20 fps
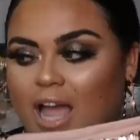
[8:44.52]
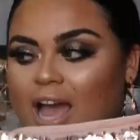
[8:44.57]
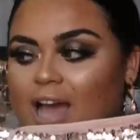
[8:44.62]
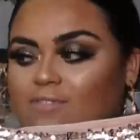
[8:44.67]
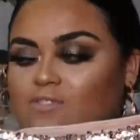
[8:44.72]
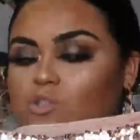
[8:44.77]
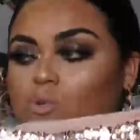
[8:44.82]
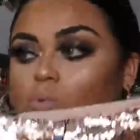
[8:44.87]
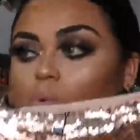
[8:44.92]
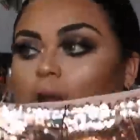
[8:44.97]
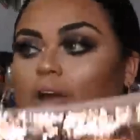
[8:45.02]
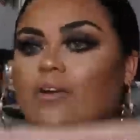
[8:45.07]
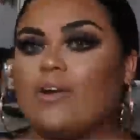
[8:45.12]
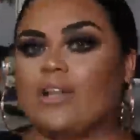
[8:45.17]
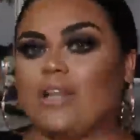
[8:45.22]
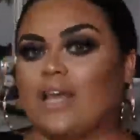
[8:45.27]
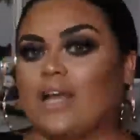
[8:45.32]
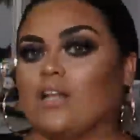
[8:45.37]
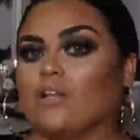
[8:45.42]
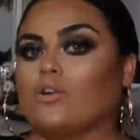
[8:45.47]
I had to wear
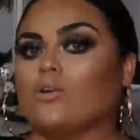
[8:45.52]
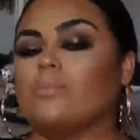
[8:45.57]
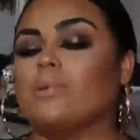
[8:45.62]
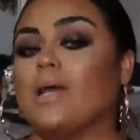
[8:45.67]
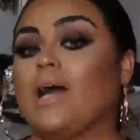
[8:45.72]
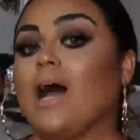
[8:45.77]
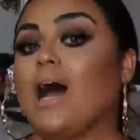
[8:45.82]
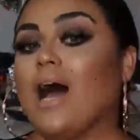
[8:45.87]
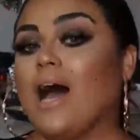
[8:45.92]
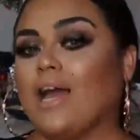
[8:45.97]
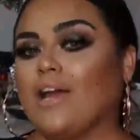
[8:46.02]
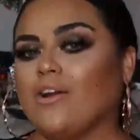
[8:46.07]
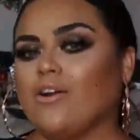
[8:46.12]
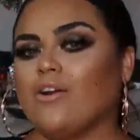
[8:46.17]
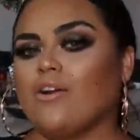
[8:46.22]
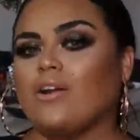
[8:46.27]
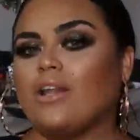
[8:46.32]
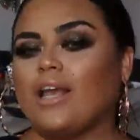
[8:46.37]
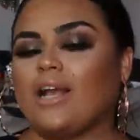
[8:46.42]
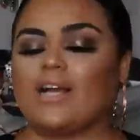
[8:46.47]
it like a little bit
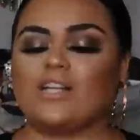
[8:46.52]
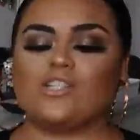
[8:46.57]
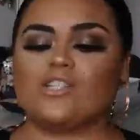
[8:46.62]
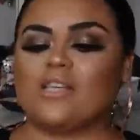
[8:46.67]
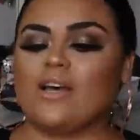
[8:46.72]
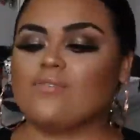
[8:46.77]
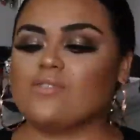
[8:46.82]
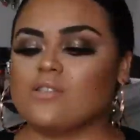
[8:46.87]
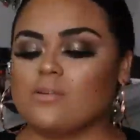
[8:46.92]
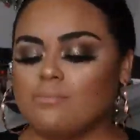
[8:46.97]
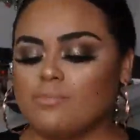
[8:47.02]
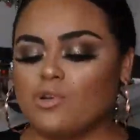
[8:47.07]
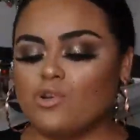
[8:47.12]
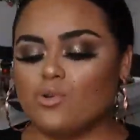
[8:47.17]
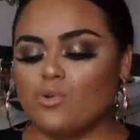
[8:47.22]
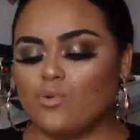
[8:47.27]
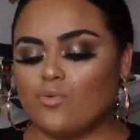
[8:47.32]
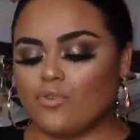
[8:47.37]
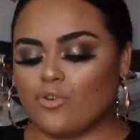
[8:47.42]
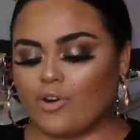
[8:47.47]
higher. Like, I just have to
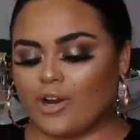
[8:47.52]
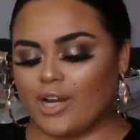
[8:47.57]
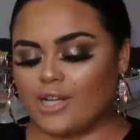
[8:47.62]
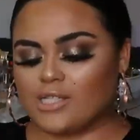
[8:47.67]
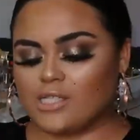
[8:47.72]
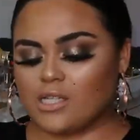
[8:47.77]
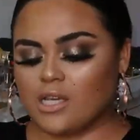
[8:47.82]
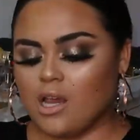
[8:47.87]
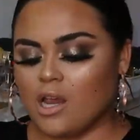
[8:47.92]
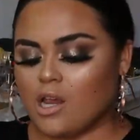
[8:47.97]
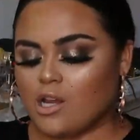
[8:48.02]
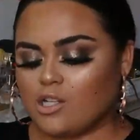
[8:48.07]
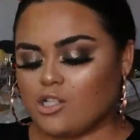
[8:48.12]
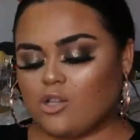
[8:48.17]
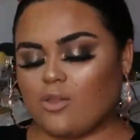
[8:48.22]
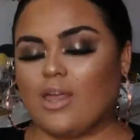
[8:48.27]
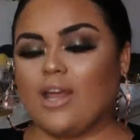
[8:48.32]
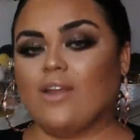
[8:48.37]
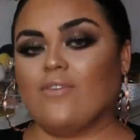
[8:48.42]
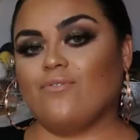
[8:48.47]
maneuver it
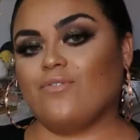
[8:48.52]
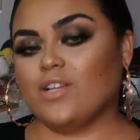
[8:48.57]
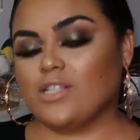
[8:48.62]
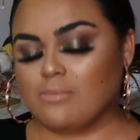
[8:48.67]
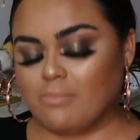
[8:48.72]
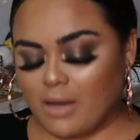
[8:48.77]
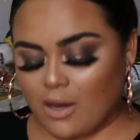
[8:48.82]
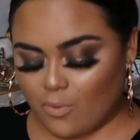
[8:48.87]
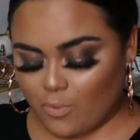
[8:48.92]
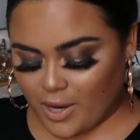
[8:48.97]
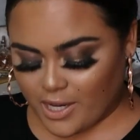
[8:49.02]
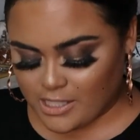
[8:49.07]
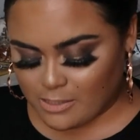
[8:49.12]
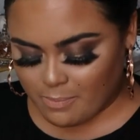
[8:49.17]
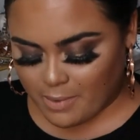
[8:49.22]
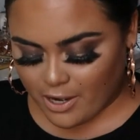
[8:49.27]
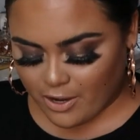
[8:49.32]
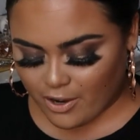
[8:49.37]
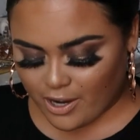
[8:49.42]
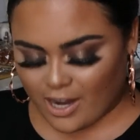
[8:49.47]
so that it fits my
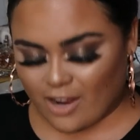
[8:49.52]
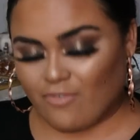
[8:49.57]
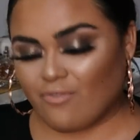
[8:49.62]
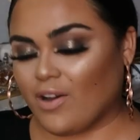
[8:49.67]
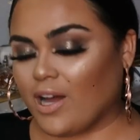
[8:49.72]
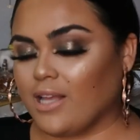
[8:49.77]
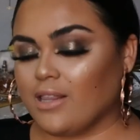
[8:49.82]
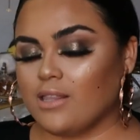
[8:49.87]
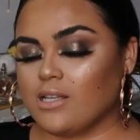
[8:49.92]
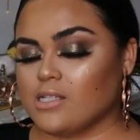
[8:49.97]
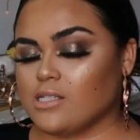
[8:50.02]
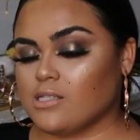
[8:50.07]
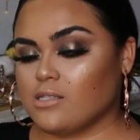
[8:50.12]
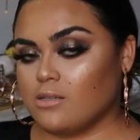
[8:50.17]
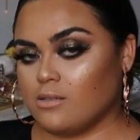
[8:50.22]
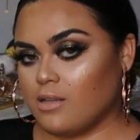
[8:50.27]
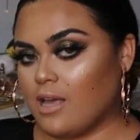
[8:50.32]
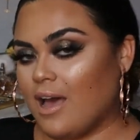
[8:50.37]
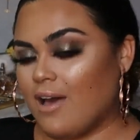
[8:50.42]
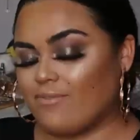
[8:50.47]
waist better, and I find this
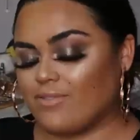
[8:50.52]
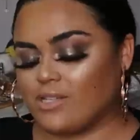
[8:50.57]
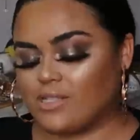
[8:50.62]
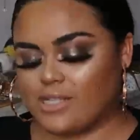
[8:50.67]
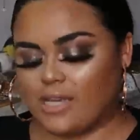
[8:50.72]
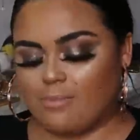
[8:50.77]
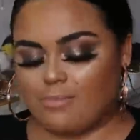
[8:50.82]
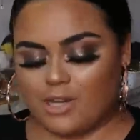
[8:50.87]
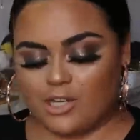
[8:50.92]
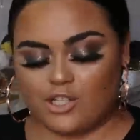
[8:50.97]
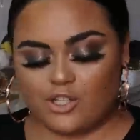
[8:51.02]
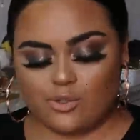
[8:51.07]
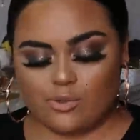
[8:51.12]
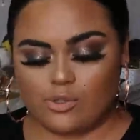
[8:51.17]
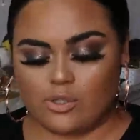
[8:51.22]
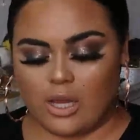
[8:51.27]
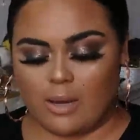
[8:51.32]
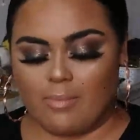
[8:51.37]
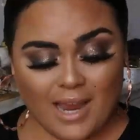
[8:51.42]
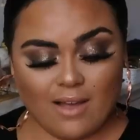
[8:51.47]
to have the same
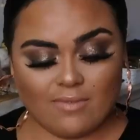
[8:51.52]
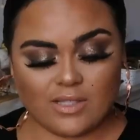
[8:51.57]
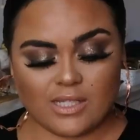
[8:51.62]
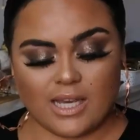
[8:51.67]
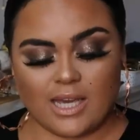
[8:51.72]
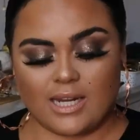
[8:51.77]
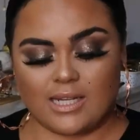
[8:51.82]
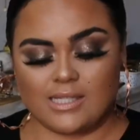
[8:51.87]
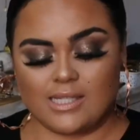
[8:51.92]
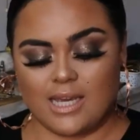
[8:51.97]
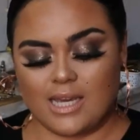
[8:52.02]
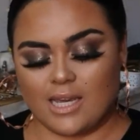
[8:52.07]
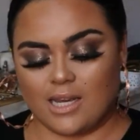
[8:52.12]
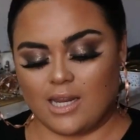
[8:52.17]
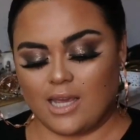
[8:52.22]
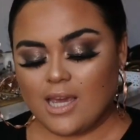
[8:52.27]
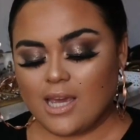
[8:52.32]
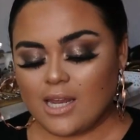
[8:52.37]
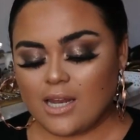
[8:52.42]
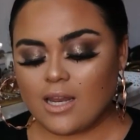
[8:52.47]
issue, so I might have to get it
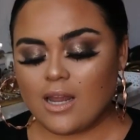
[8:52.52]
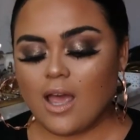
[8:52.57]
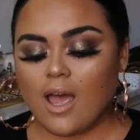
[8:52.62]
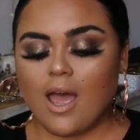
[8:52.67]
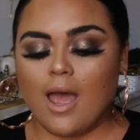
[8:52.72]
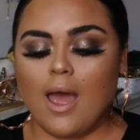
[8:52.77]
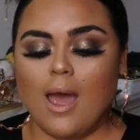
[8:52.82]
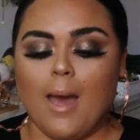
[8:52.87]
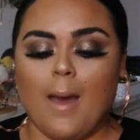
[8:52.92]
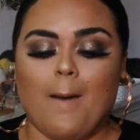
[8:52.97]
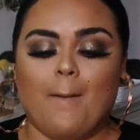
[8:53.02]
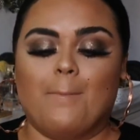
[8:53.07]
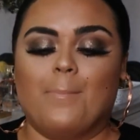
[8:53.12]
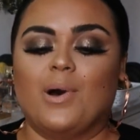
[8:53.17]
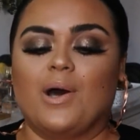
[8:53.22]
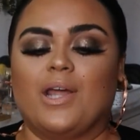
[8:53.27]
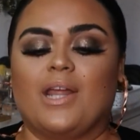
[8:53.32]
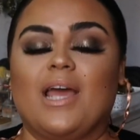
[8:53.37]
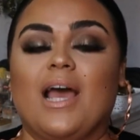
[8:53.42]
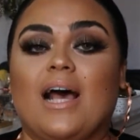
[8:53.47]
taken in.
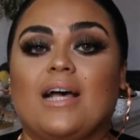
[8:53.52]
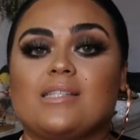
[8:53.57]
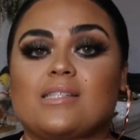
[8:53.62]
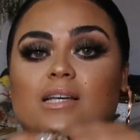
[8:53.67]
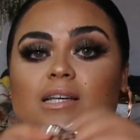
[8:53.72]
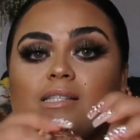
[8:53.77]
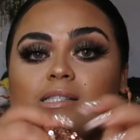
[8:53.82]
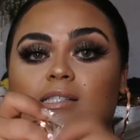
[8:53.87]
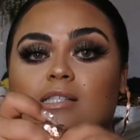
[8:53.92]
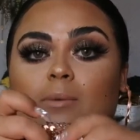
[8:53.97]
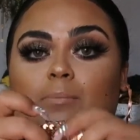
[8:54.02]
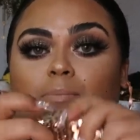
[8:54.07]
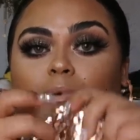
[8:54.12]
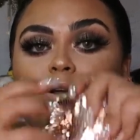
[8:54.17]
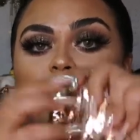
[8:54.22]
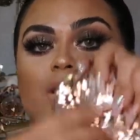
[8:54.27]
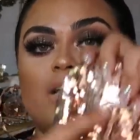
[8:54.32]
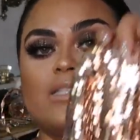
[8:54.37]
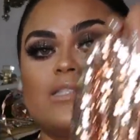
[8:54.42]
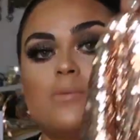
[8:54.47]
But it has a
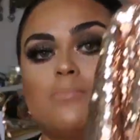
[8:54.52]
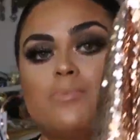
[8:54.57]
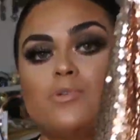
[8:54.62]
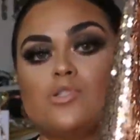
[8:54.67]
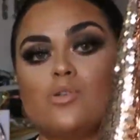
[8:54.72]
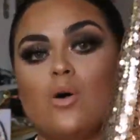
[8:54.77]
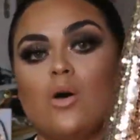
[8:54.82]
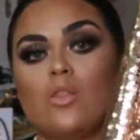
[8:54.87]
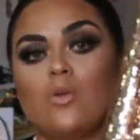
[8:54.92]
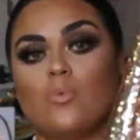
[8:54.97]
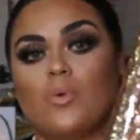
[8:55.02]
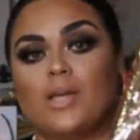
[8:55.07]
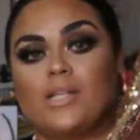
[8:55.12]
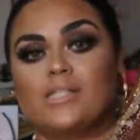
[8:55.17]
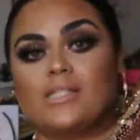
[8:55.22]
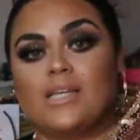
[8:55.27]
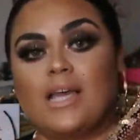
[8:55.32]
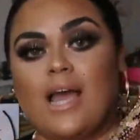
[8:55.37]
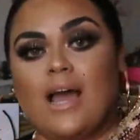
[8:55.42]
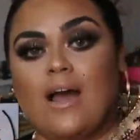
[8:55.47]
zipper that zippers all the
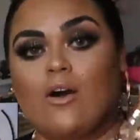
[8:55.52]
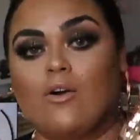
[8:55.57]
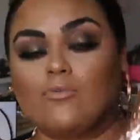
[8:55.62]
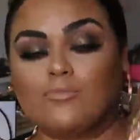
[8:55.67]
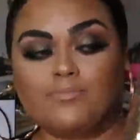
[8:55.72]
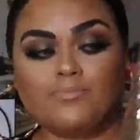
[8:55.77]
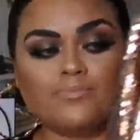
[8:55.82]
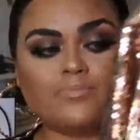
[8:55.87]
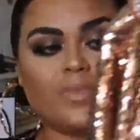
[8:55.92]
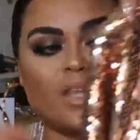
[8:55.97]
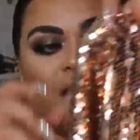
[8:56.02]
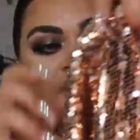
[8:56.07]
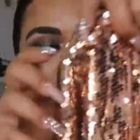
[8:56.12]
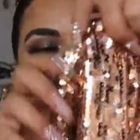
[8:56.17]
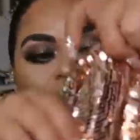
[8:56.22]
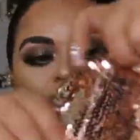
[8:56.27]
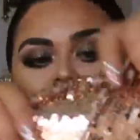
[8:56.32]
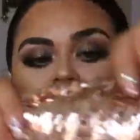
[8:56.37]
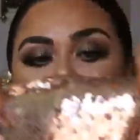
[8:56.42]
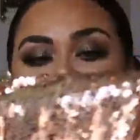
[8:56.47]
way down, and
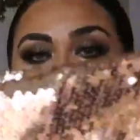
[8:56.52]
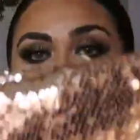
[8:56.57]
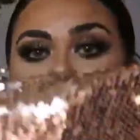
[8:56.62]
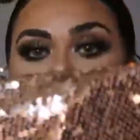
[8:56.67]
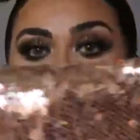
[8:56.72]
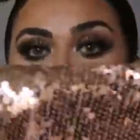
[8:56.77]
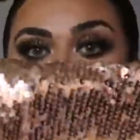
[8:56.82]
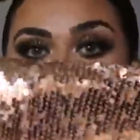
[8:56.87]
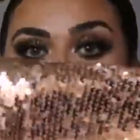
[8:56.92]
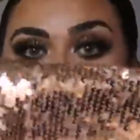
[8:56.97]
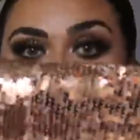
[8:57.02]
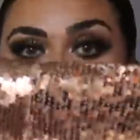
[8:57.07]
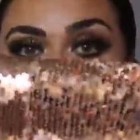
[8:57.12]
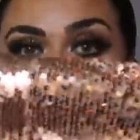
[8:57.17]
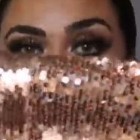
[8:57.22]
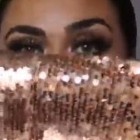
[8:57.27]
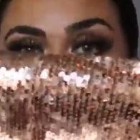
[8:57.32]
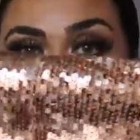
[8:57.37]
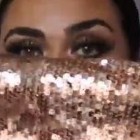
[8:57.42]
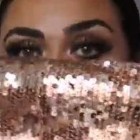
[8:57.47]
I really like that. But the
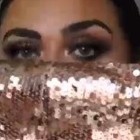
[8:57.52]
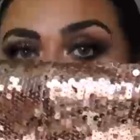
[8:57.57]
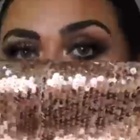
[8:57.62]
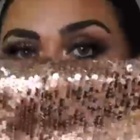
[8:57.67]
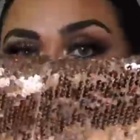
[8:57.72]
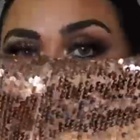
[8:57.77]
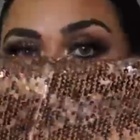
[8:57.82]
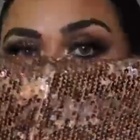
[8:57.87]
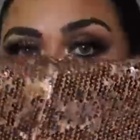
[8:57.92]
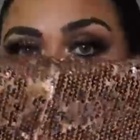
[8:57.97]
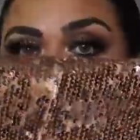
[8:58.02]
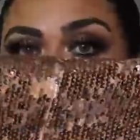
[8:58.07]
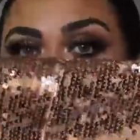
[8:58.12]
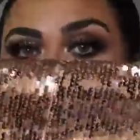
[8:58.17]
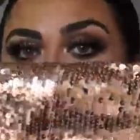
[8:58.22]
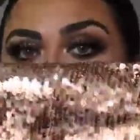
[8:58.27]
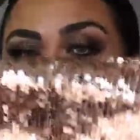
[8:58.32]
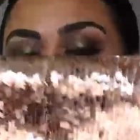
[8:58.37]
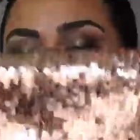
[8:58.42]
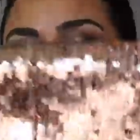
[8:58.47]
zipper kind of
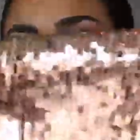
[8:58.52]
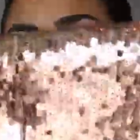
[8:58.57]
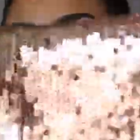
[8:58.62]
camouflages